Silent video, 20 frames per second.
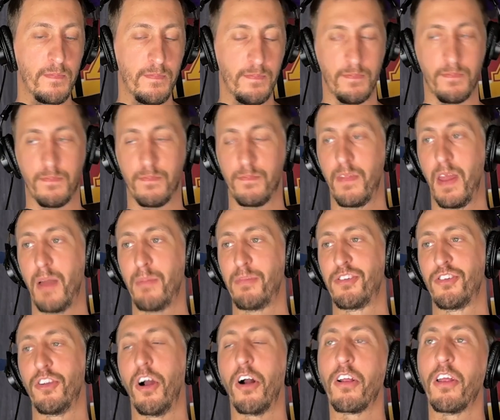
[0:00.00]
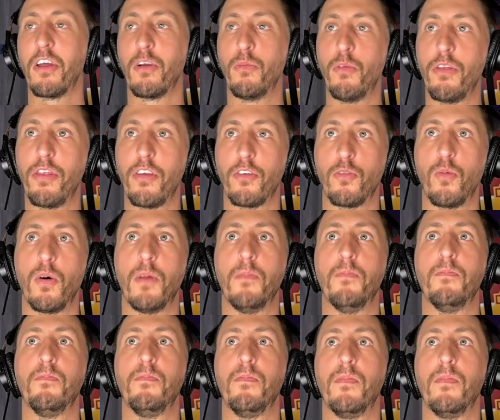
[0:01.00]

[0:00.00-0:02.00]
I'm struggling with this one.